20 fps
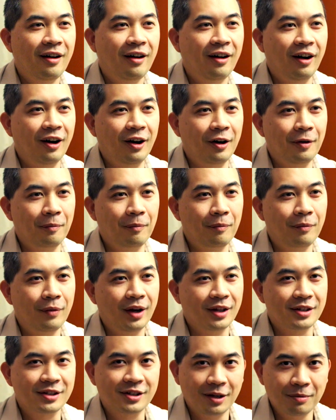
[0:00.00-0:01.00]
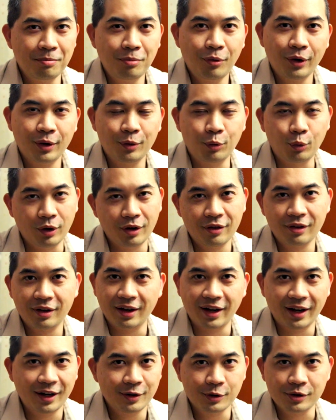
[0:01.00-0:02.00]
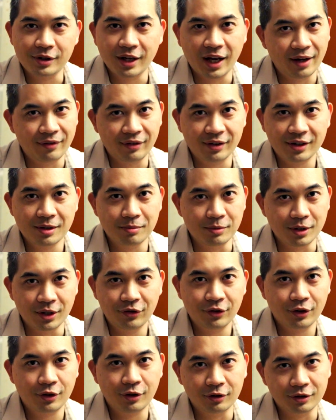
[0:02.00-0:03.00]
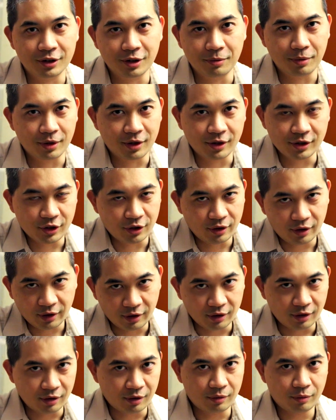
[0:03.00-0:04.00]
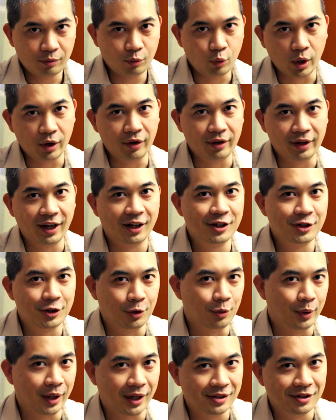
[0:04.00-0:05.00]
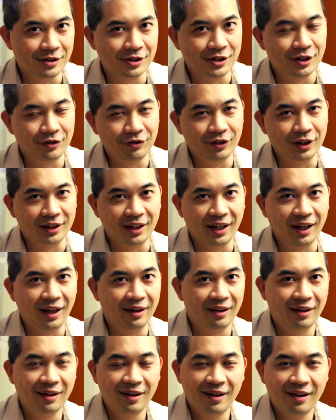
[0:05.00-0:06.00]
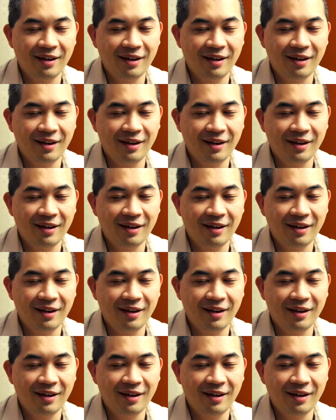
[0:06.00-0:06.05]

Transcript: At some point, one of the guys was having some difficulty because you're wearing extra weights and stuff like that.